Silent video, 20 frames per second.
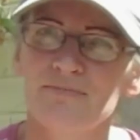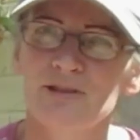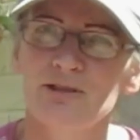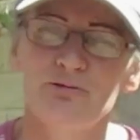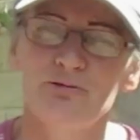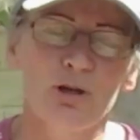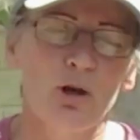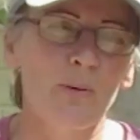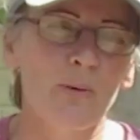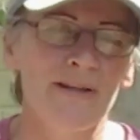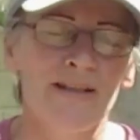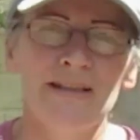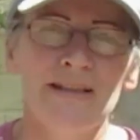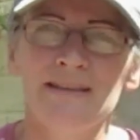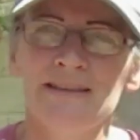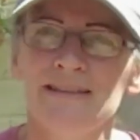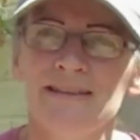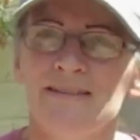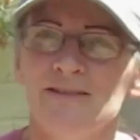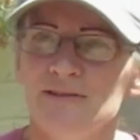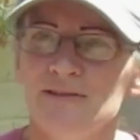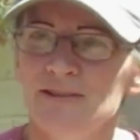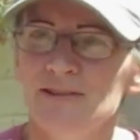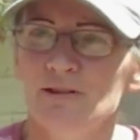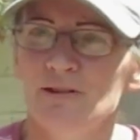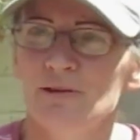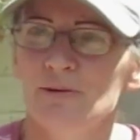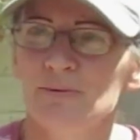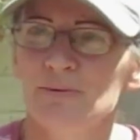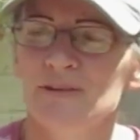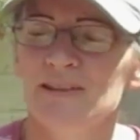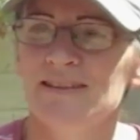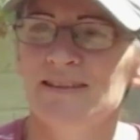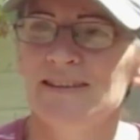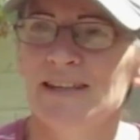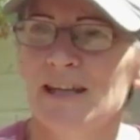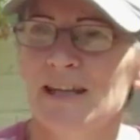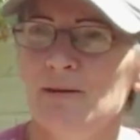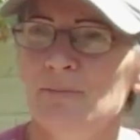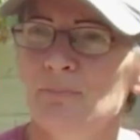growing and, you know,
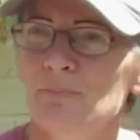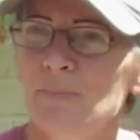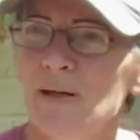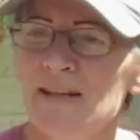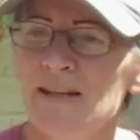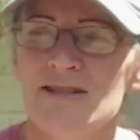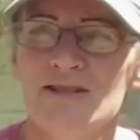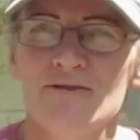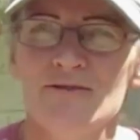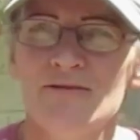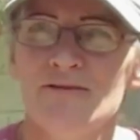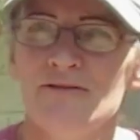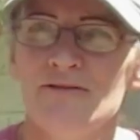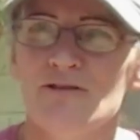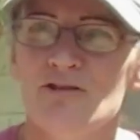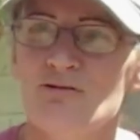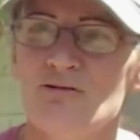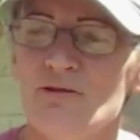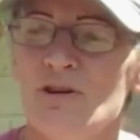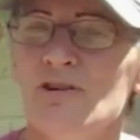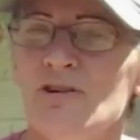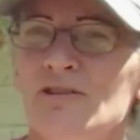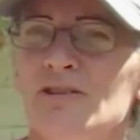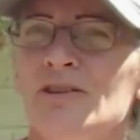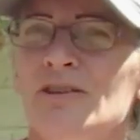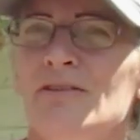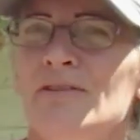getting better and stronger,